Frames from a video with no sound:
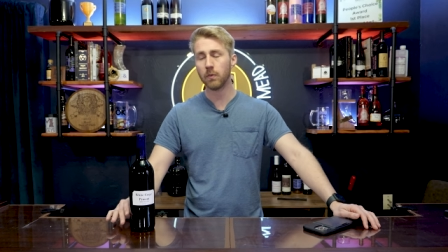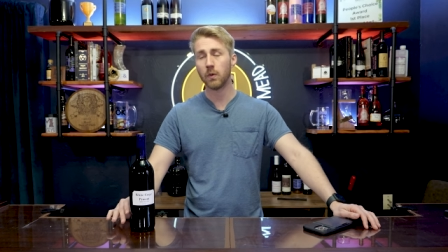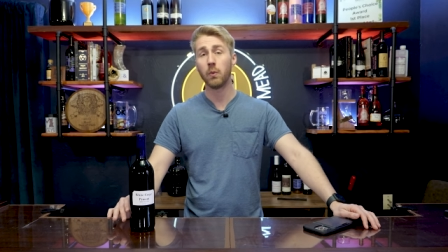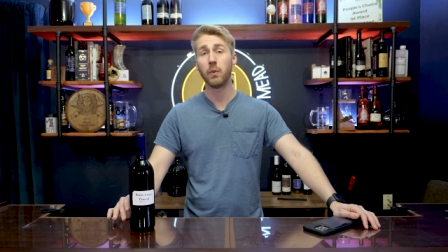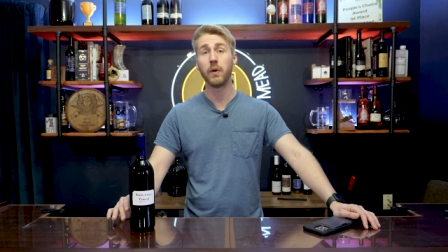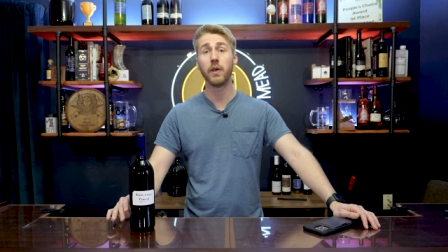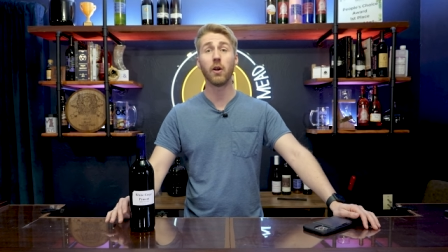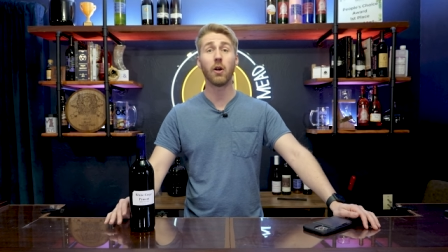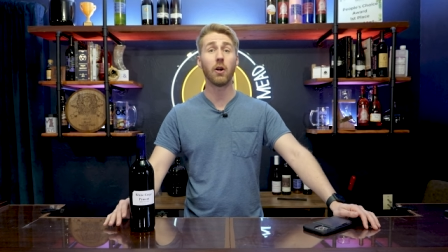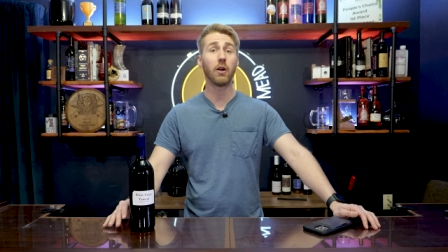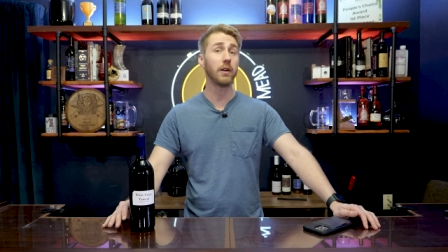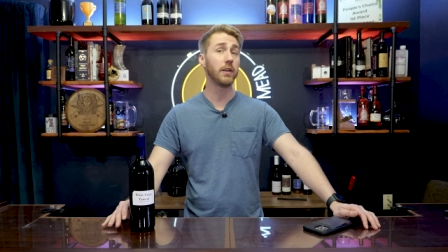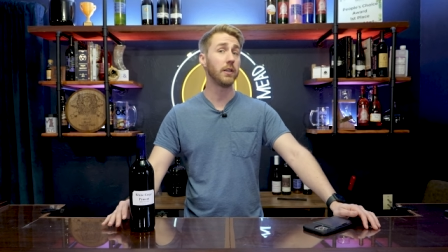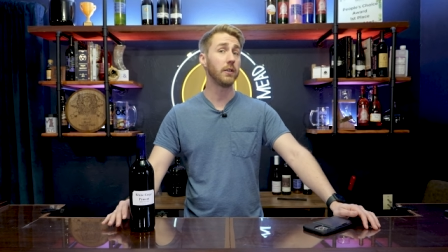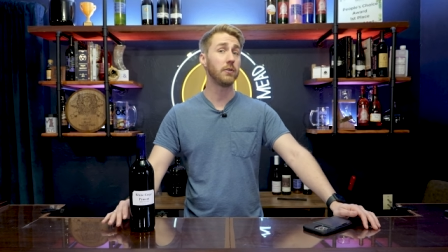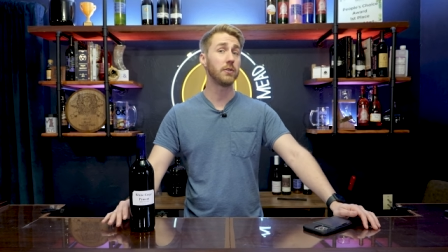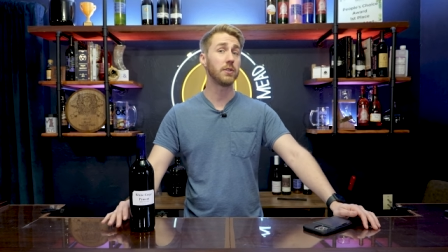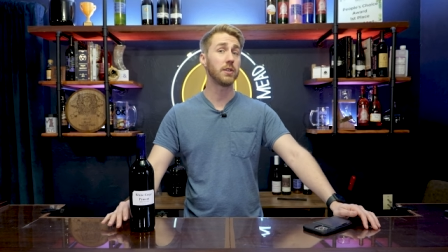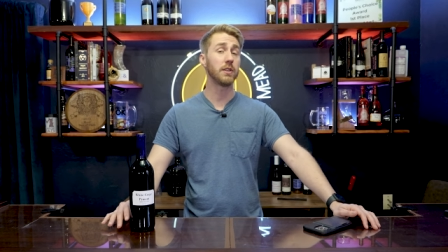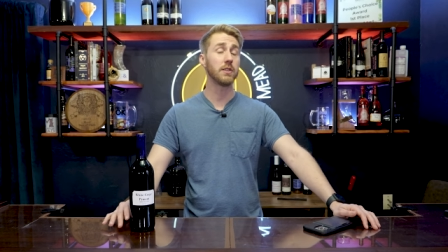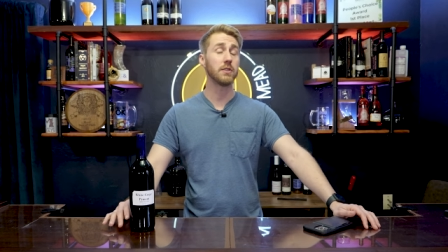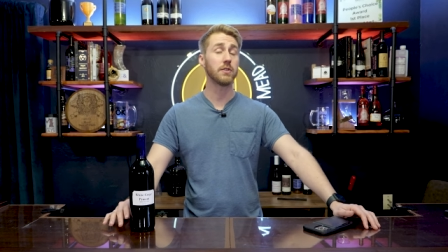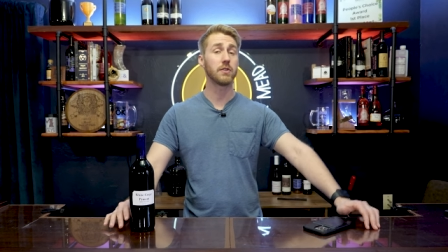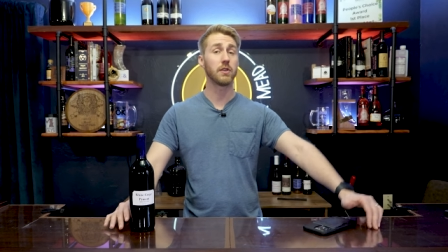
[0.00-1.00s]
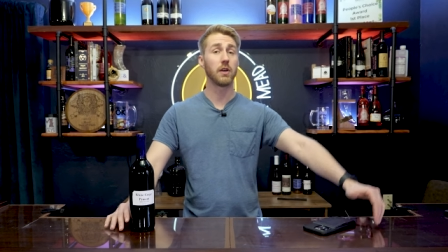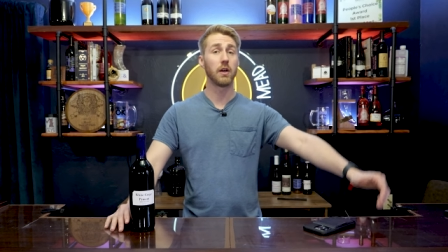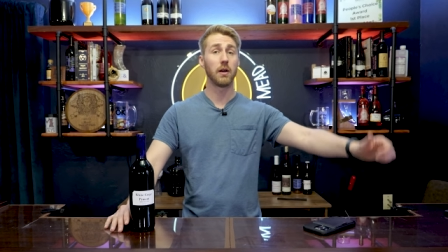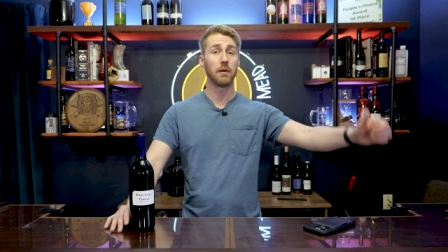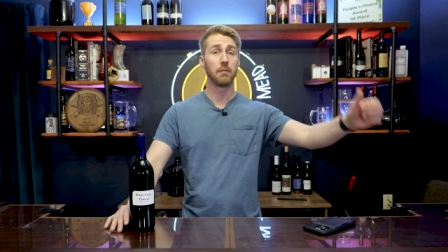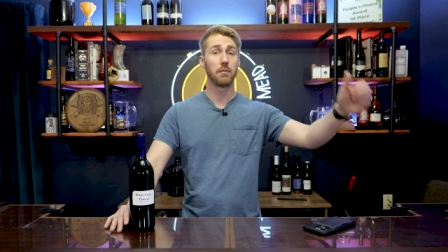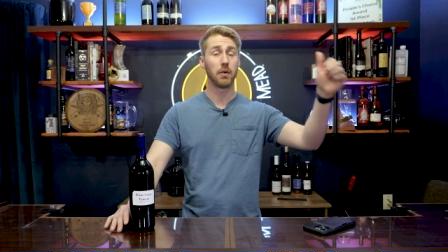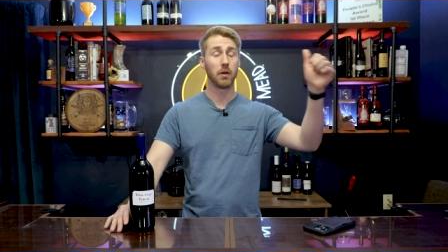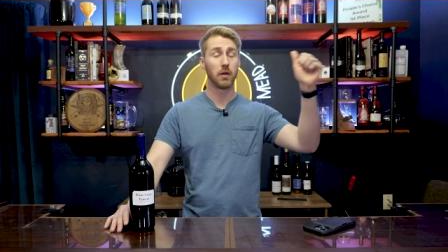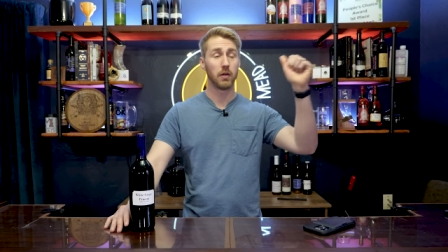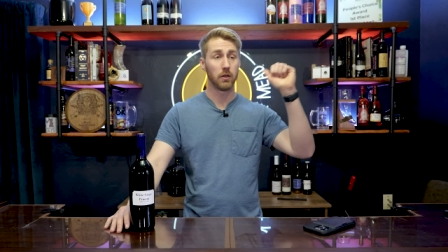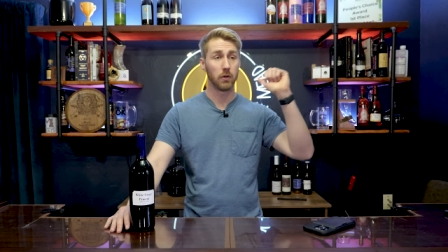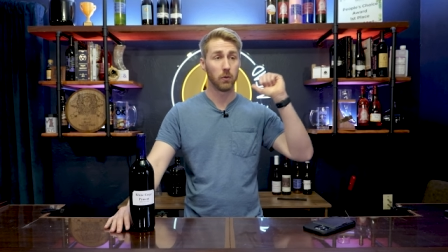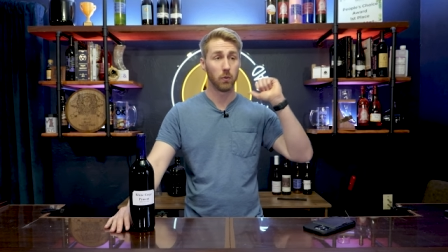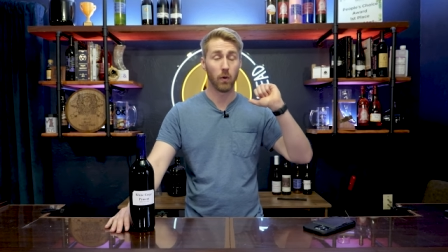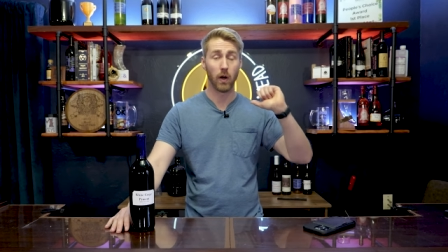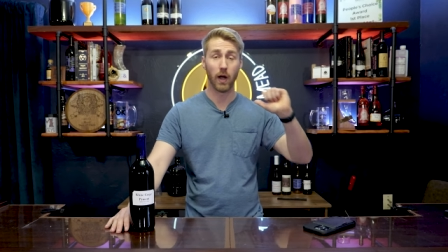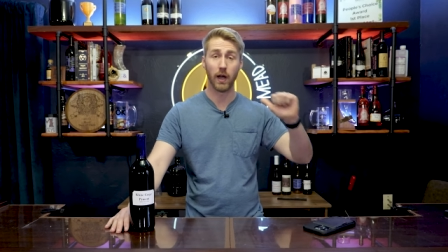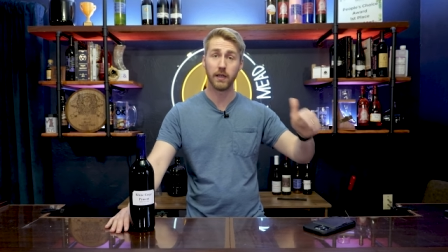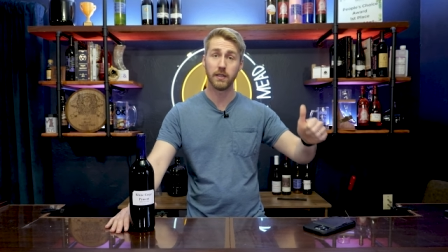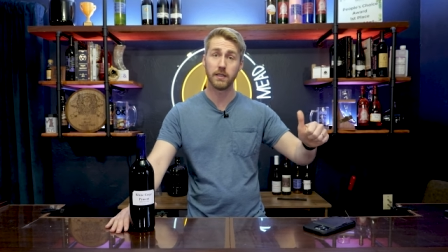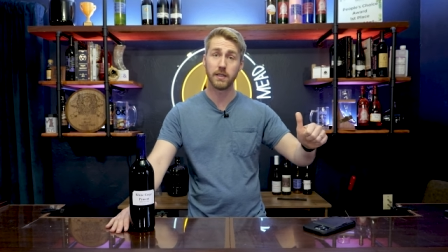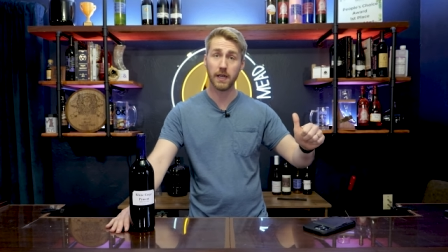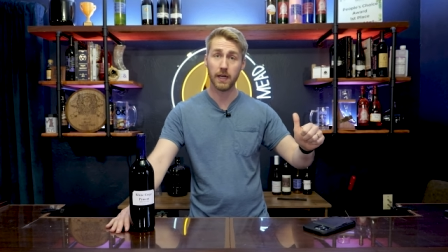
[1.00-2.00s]
We are using some
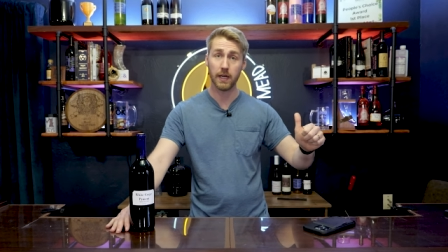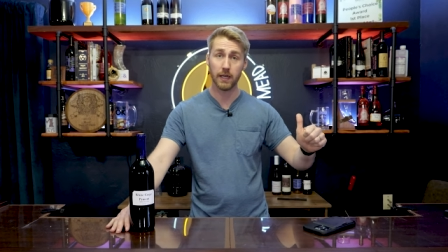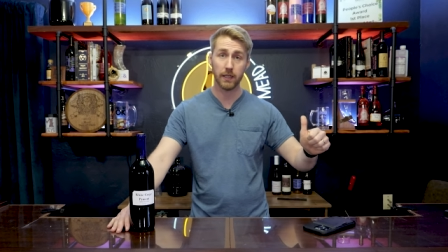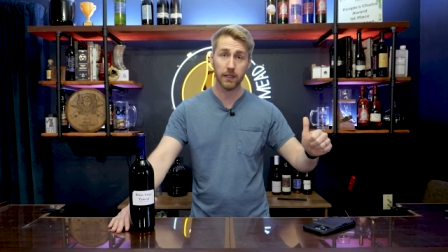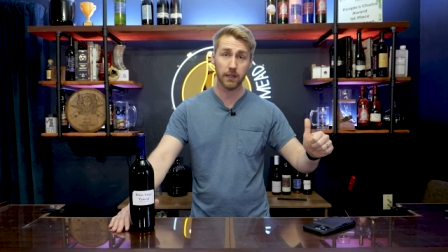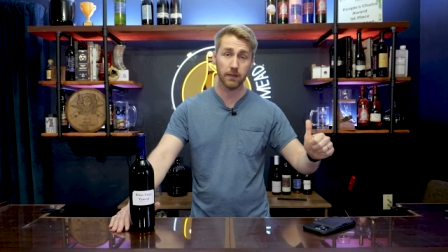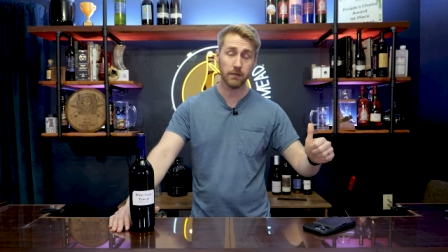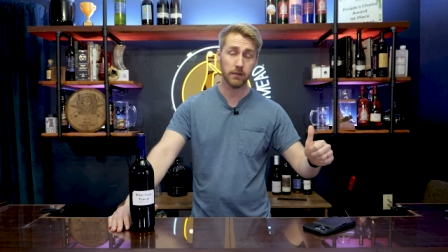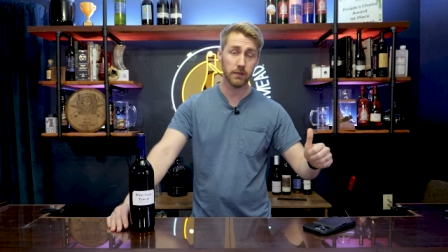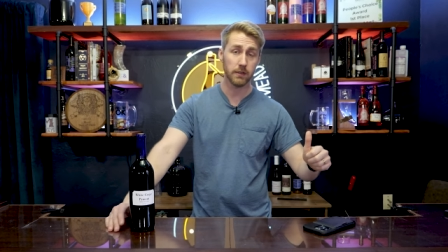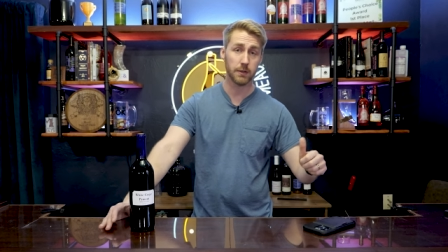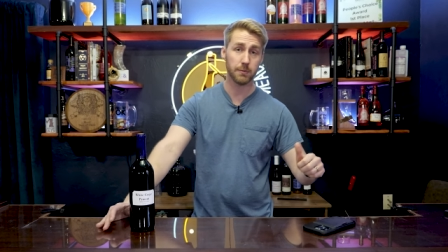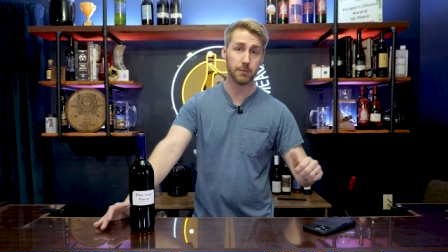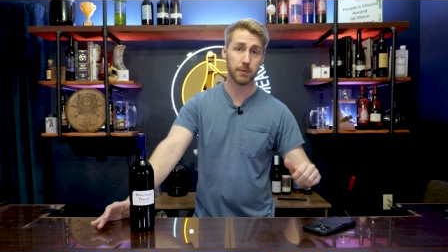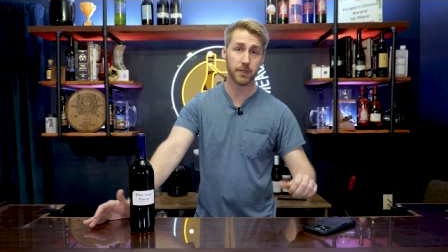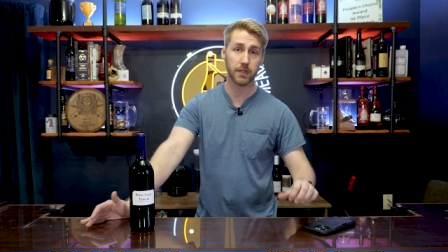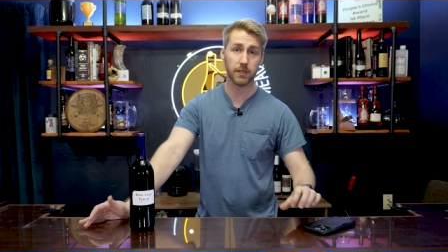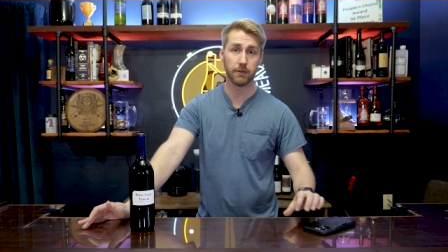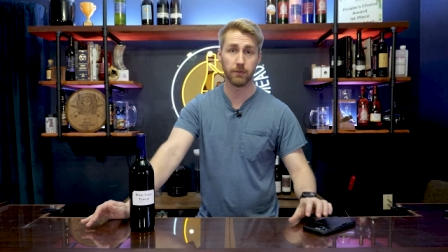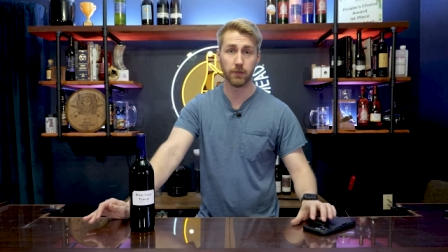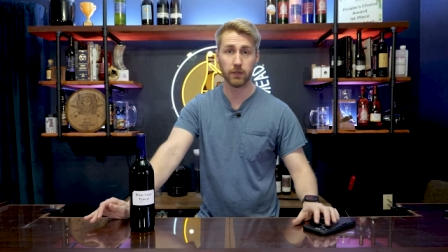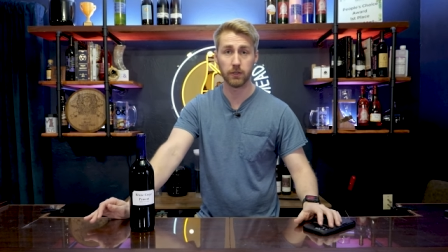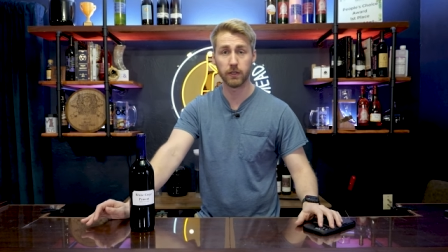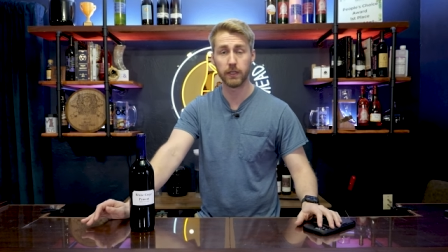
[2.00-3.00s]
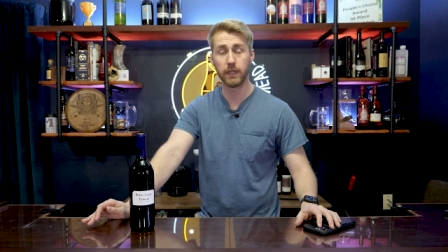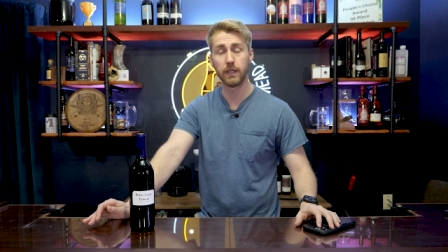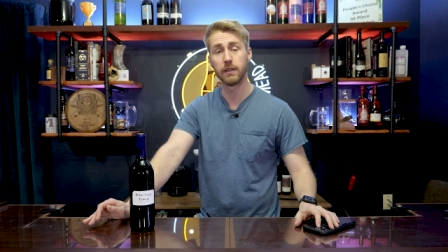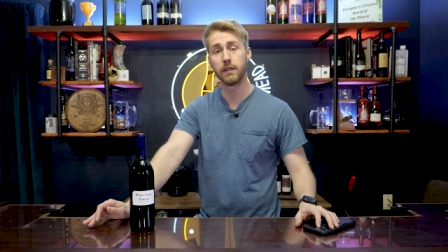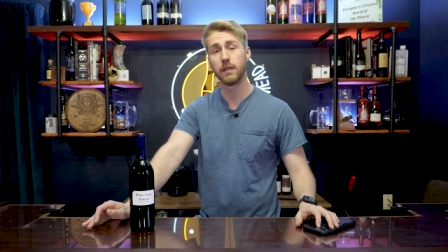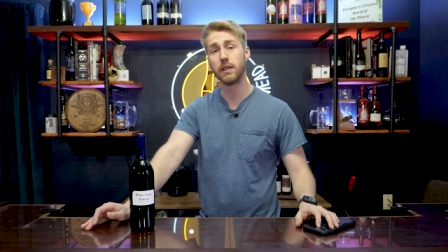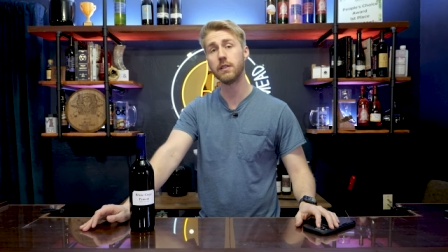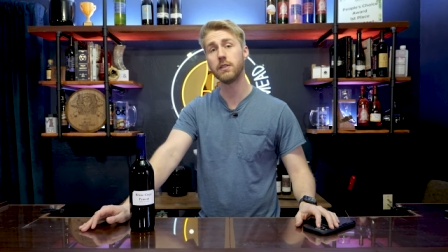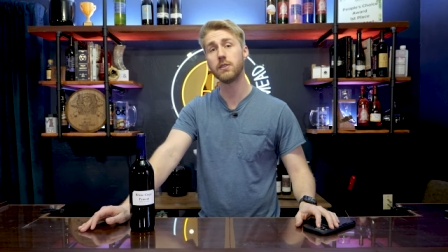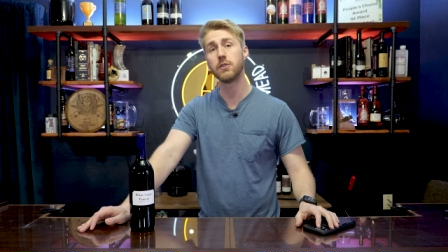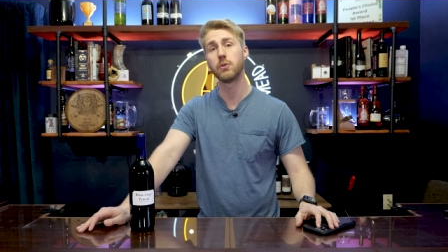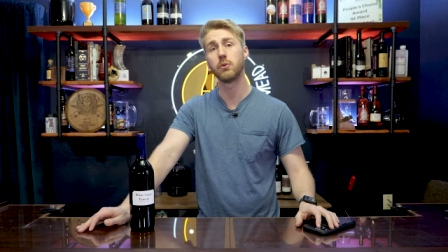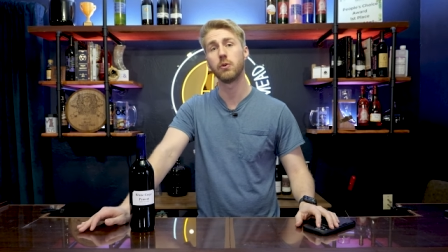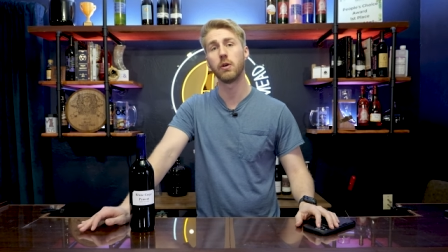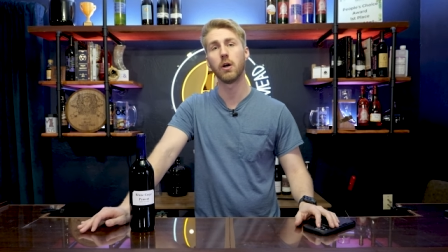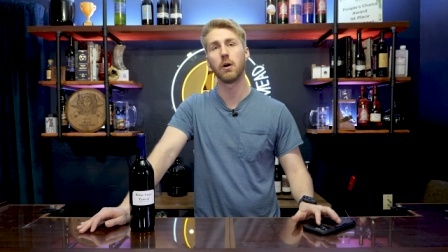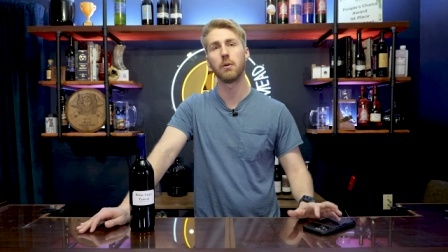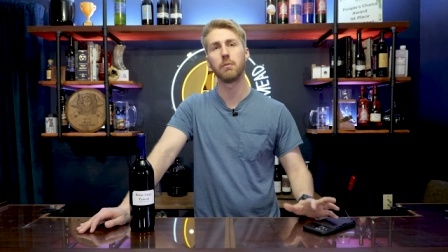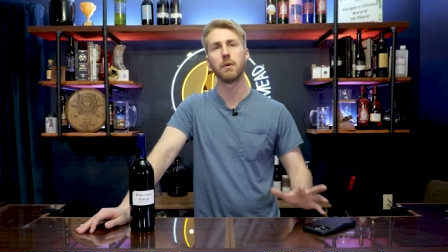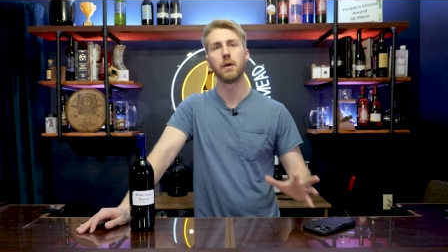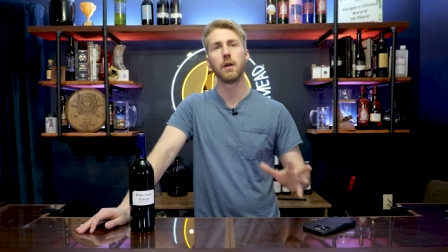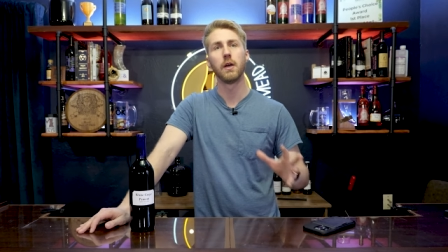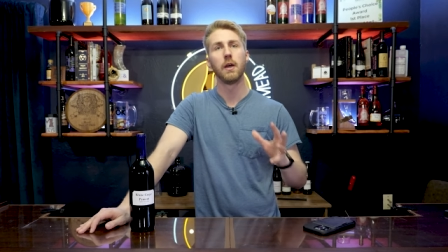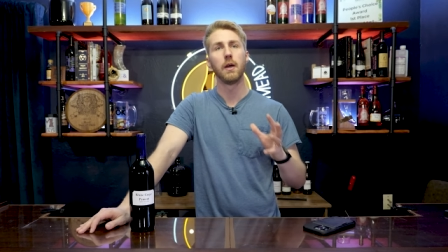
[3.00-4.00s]
wine tannin, specifically in this, to
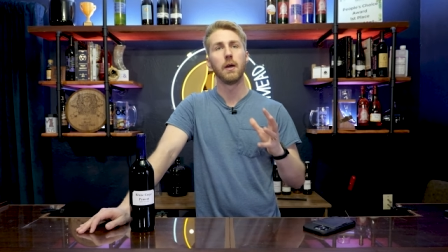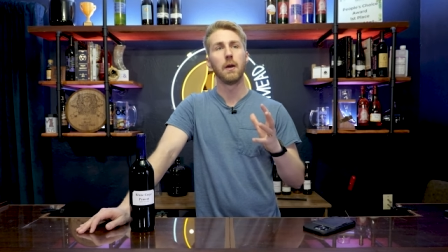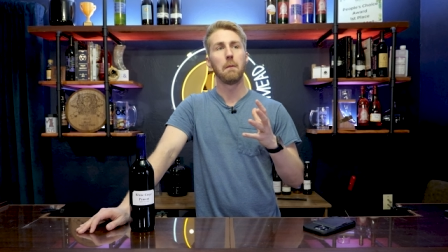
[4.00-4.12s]
help